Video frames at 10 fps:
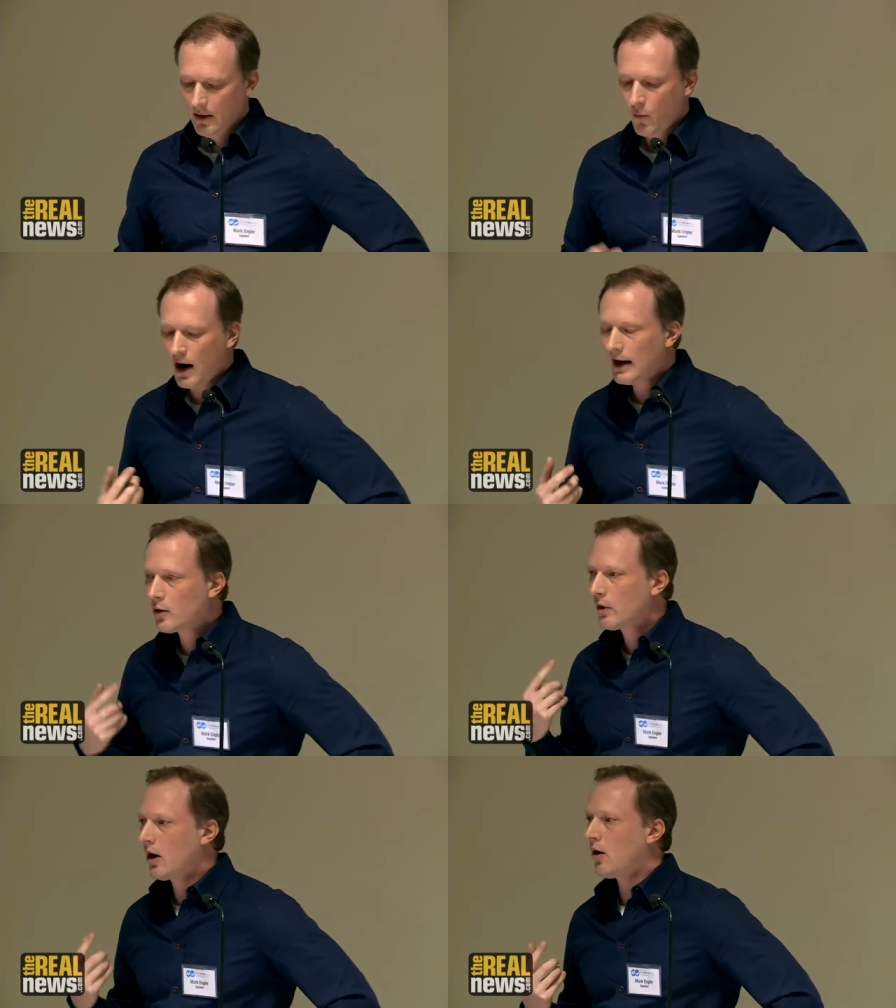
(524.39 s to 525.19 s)
Why are
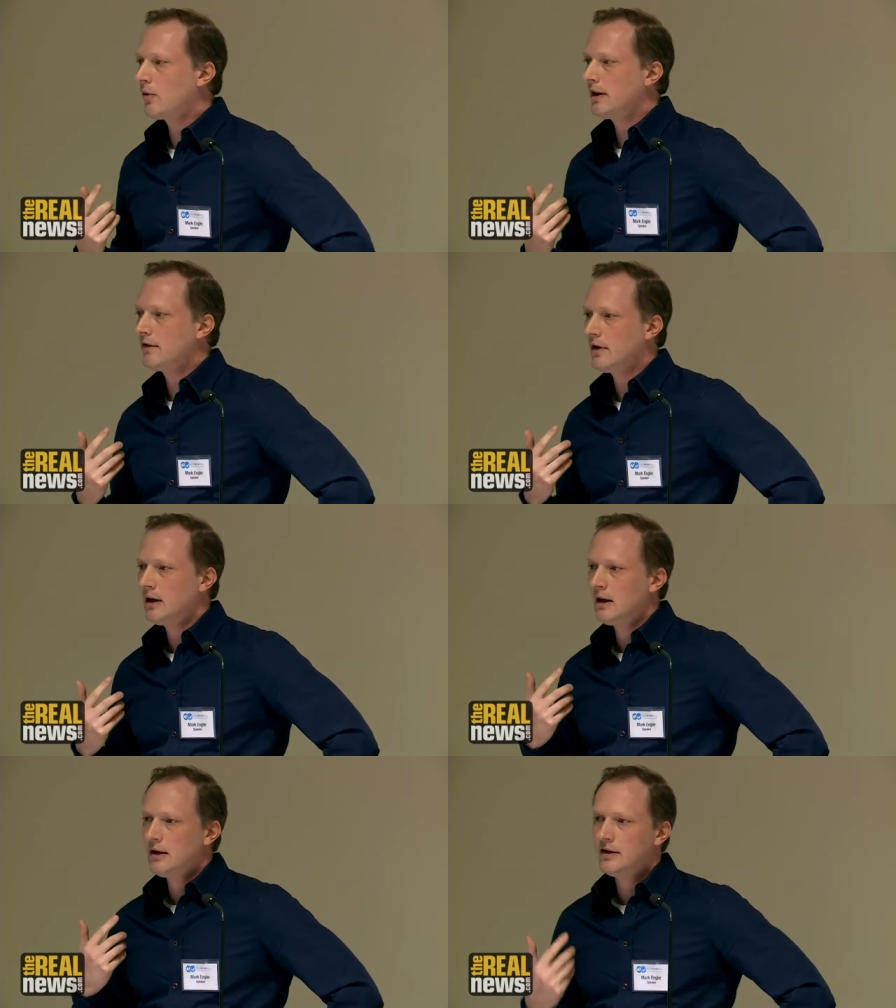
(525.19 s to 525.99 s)
we always
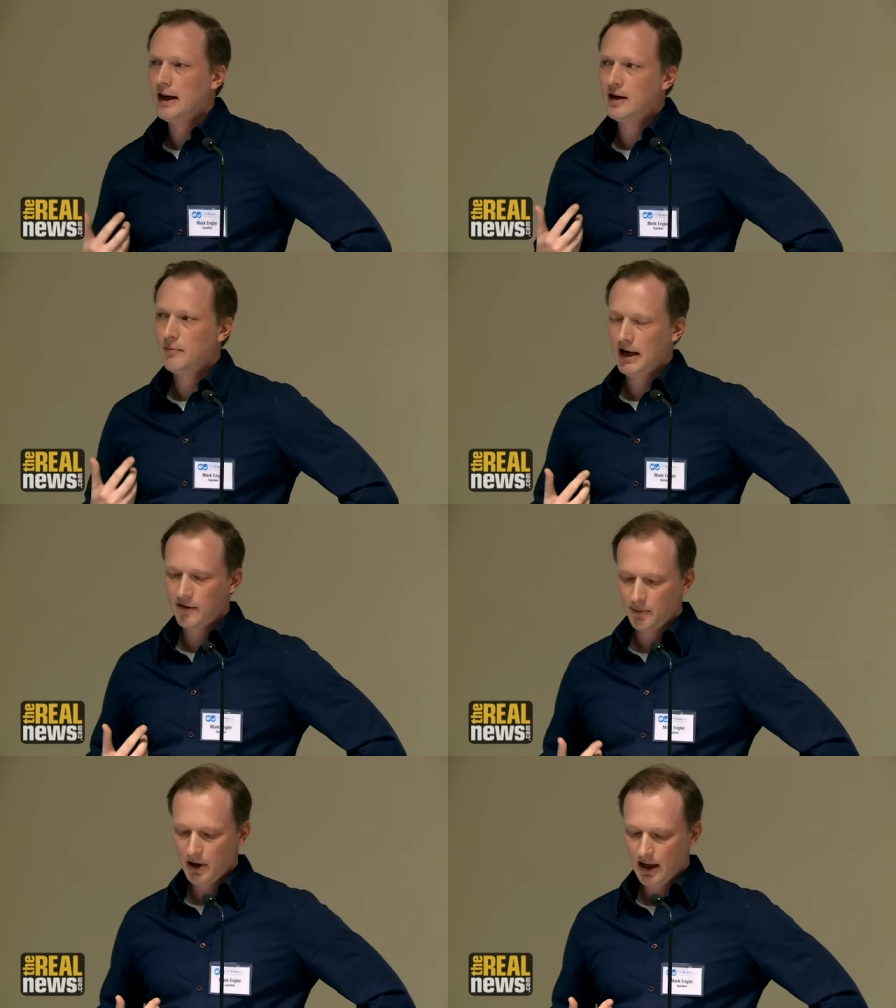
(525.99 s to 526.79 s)
taken by
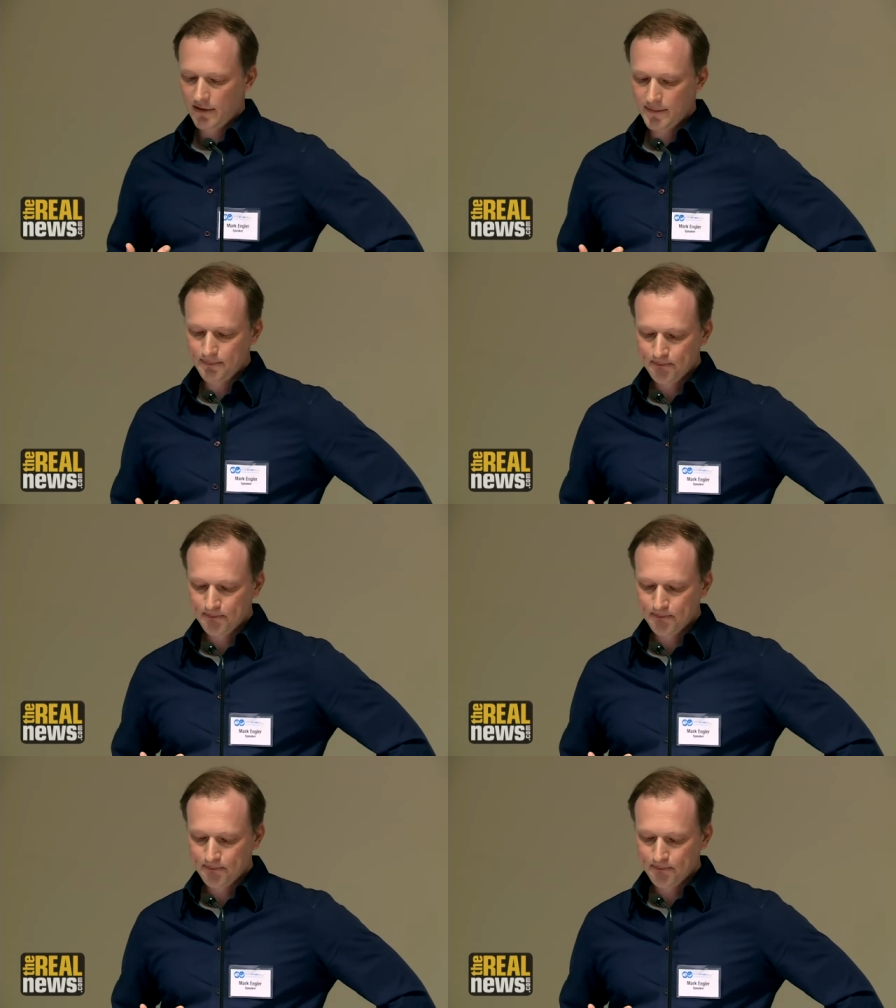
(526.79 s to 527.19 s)
surprise?